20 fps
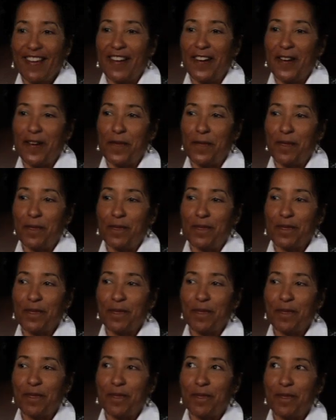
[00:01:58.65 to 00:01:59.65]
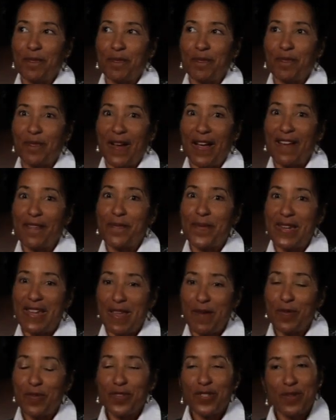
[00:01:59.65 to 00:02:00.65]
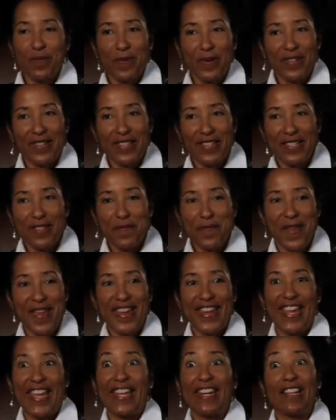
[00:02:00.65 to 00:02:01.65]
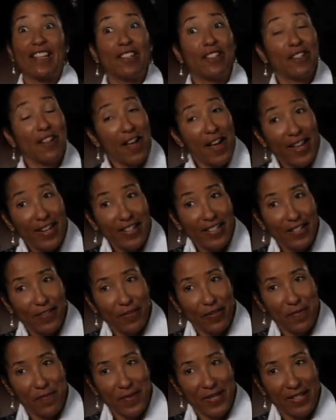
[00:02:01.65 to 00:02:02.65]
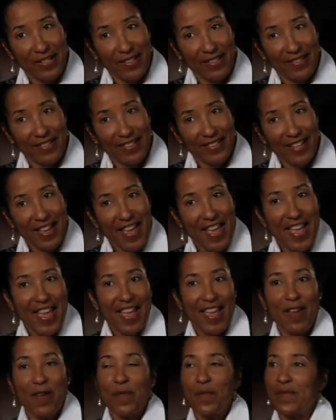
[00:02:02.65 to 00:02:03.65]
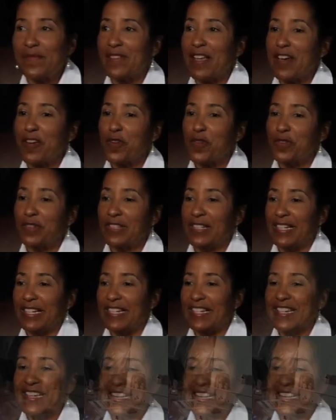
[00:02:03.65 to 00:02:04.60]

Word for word: um, I've been able to participate in a lot of different missions, and not only